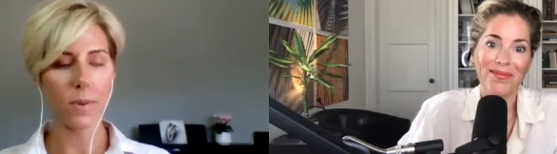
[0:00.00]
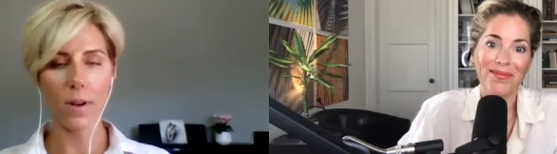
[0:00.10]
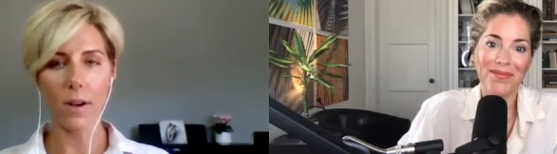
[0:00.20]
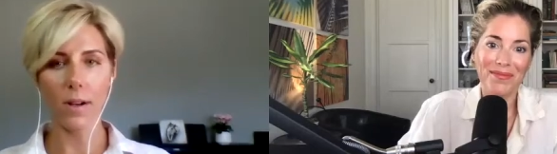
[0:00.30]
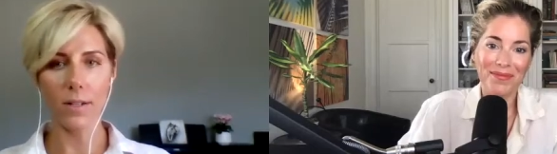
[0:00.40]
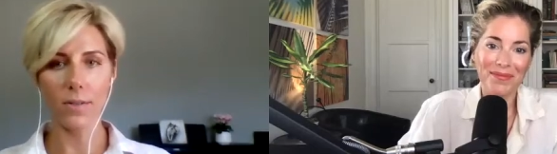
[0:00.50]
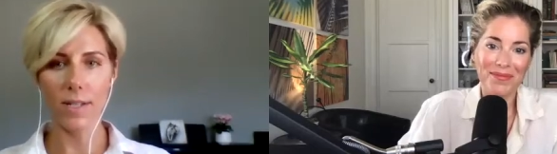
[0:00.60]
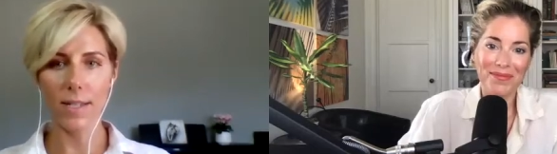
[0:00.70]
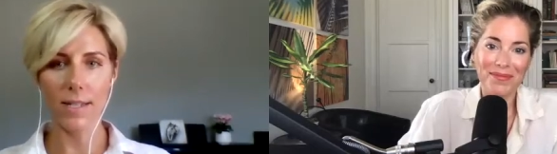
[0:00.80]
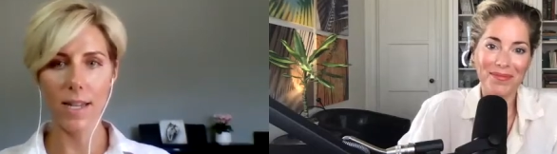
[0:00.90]
Speaker 1: are
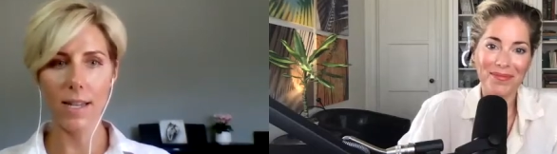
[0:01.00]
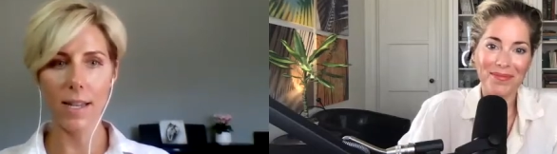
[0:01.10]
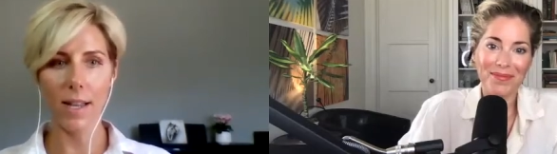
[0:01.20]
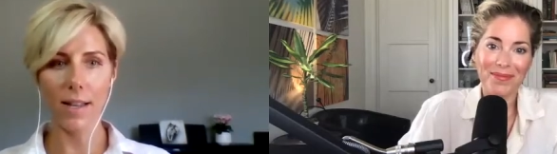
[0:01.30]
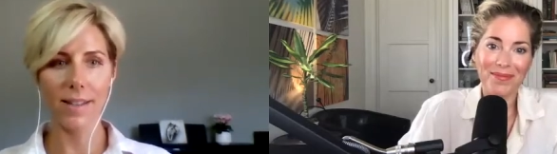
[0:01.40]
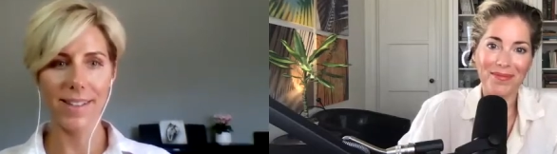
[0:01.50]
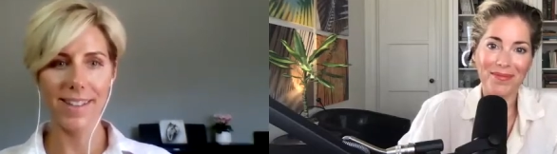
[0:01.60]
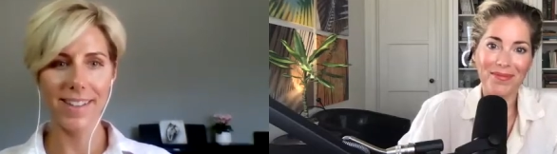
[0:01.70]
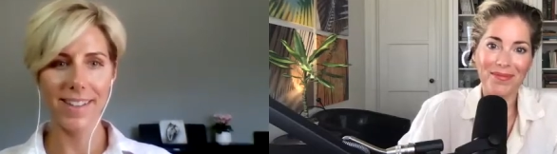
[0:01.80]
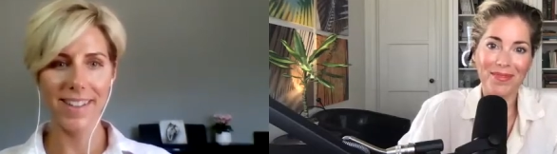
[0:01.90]
interested in taking it.
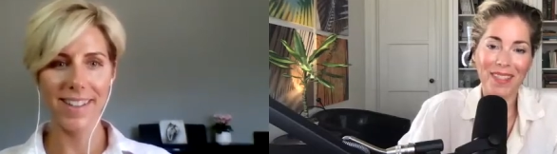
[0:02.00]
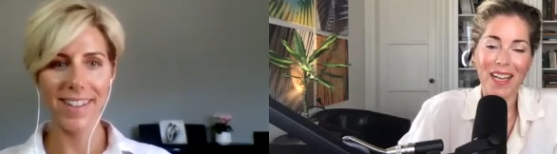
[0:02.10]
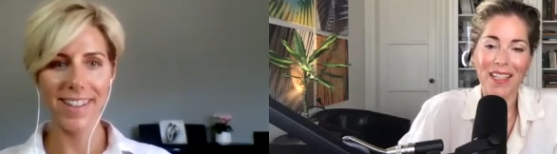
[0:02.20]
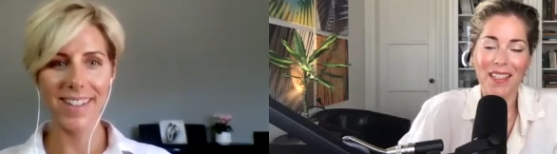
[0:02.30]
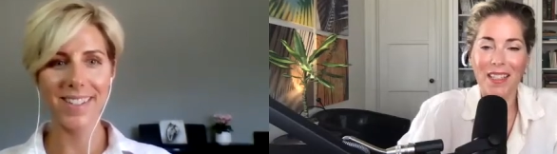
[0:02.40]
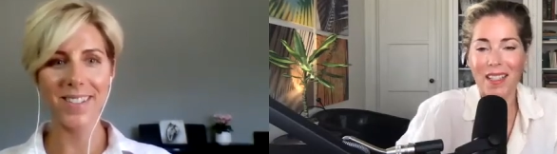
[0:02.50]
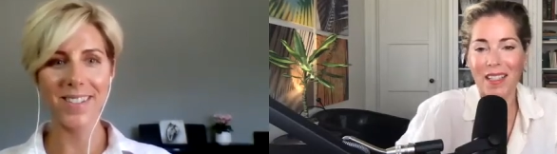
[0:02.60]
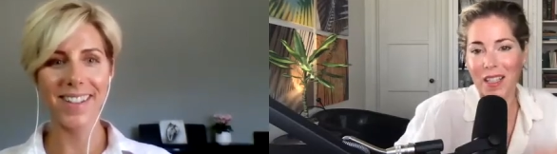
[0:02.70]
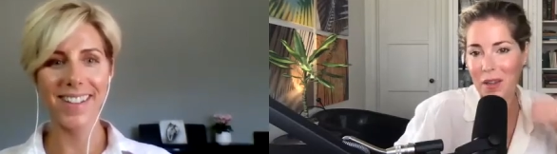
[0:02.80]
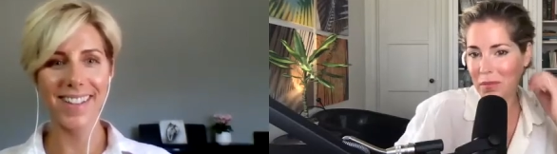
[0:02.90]
Speaker 2: Yeah, it sounds like
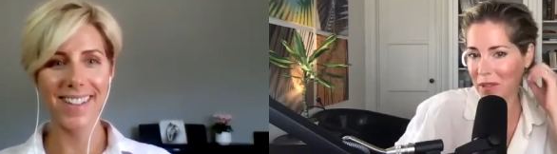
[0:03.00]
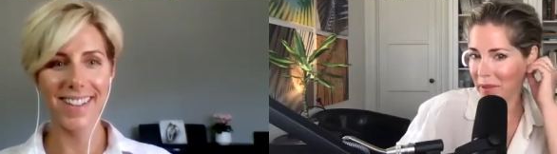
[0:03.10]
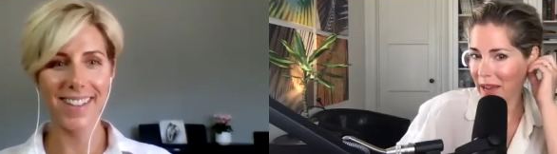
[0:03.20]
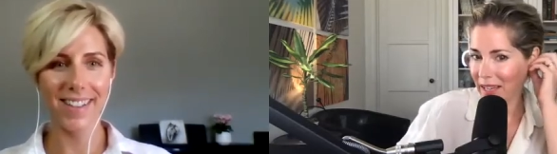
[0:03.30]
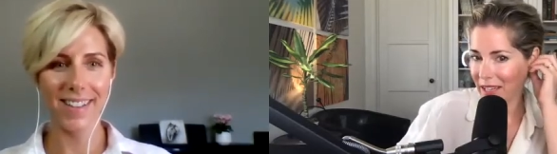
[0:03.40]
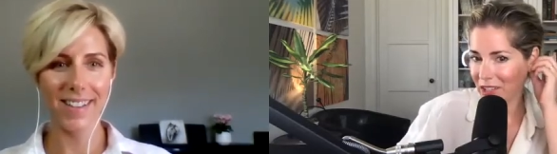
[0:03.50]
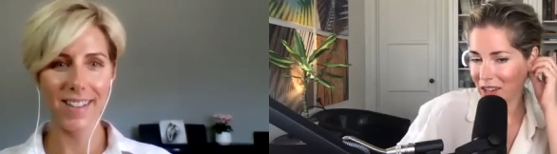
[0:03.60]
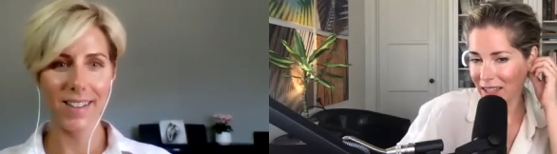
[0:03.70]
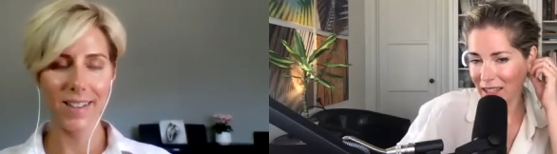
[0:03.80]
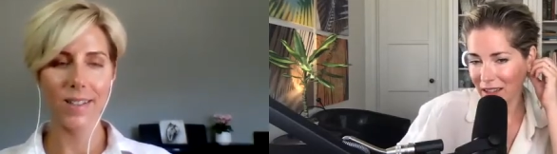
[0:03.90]
the complete package.
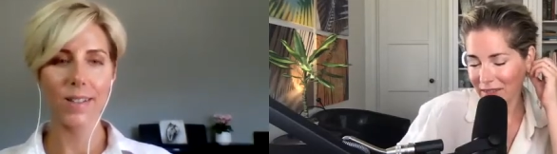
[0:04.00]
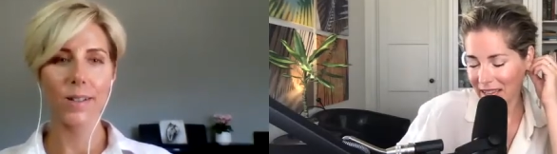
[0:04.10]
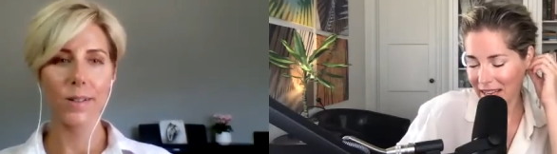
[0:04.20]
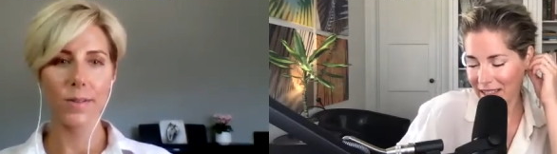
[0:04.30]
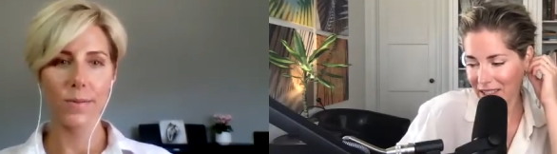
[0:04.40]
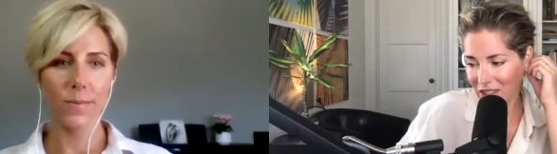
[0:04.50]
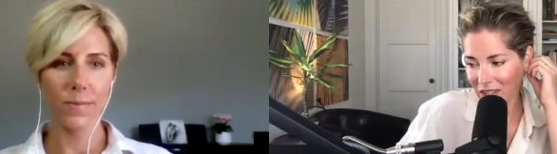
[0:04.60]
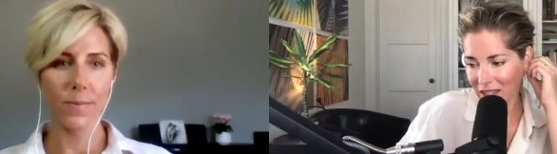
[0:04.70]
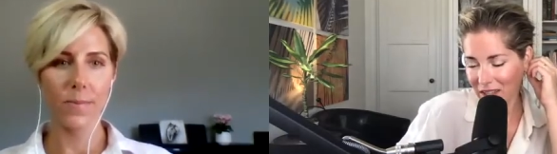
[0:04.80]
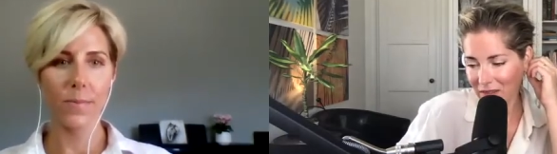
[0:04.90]
I love that addition
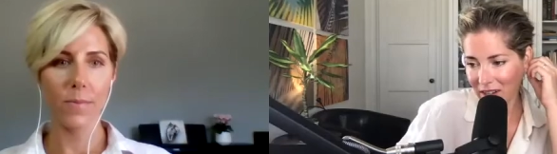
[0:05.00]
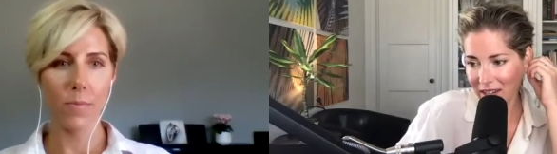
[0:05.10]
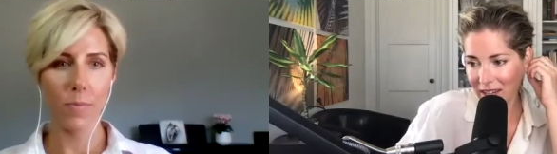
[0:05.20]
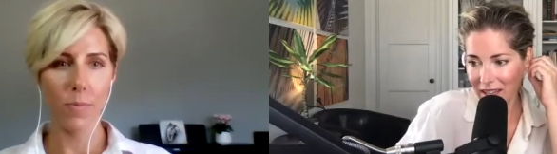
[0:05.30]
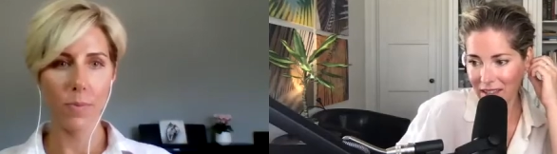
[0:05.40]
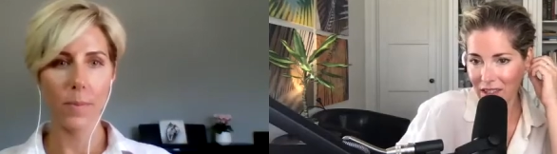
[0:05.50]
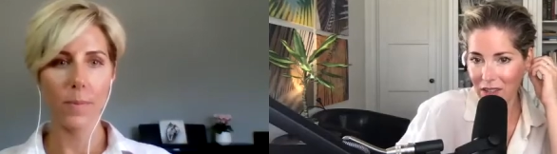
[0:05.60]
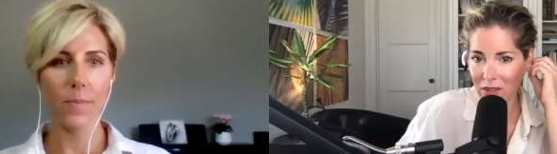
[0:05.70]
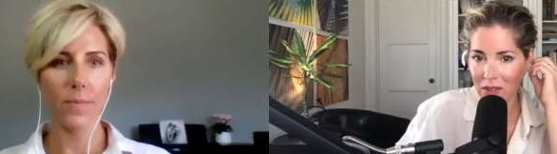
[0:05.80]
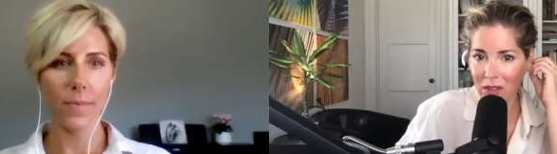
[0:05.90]
in the very end to,
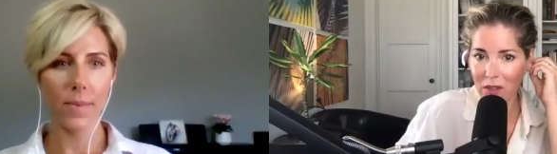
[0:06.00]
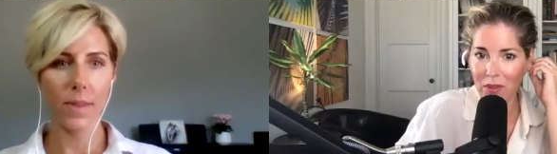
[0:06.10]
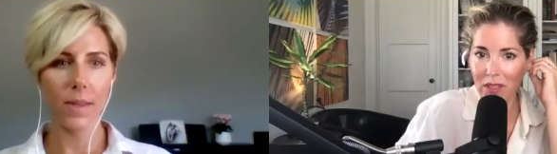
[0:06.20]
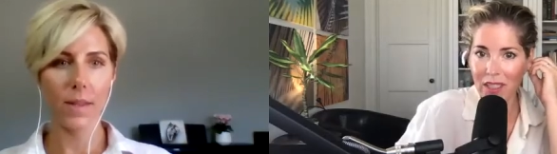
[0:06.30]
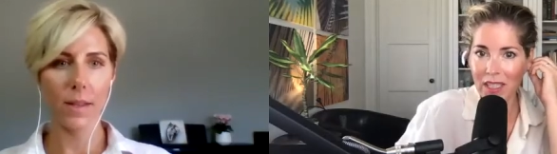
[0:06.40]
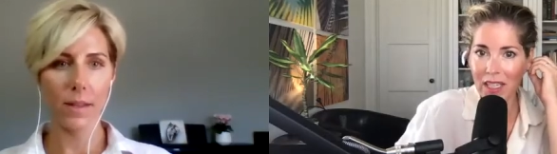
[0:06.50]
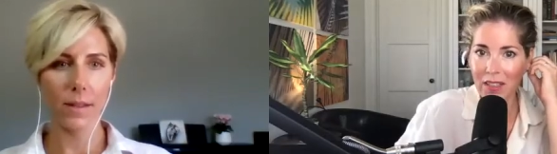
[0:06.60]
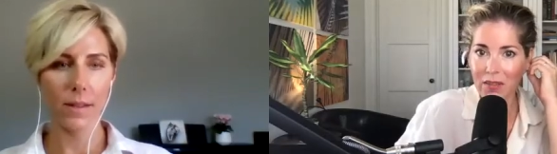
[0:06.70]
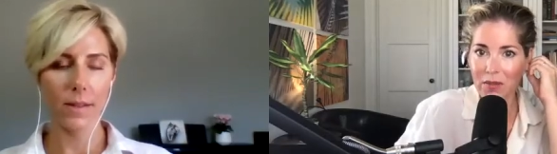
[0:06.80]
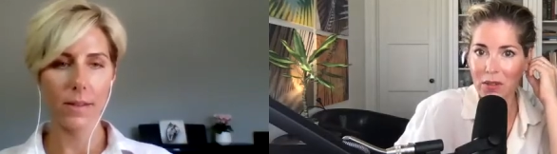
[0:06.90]
you know, really getting
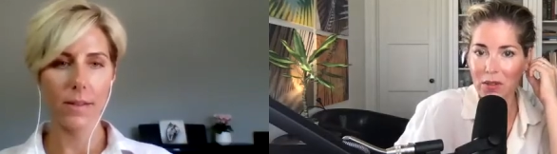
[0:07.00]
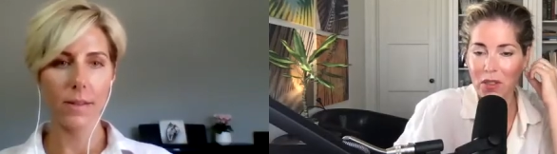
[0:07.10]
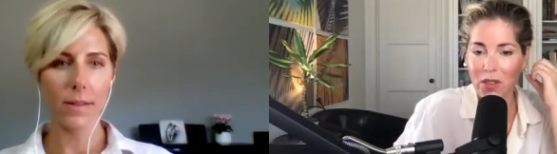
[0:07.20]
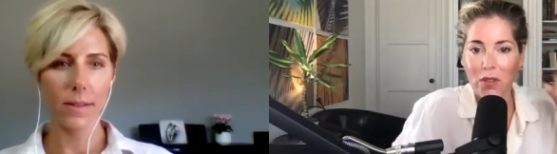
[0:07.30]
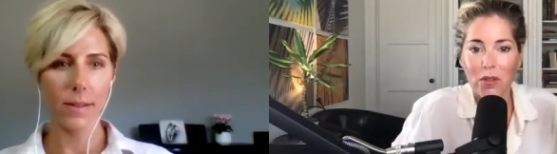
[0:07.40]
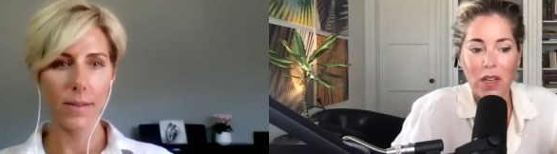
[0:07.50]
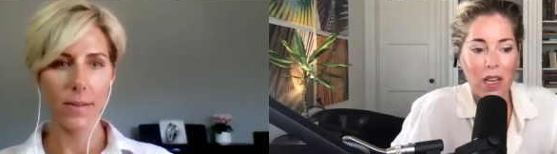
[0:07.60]
through to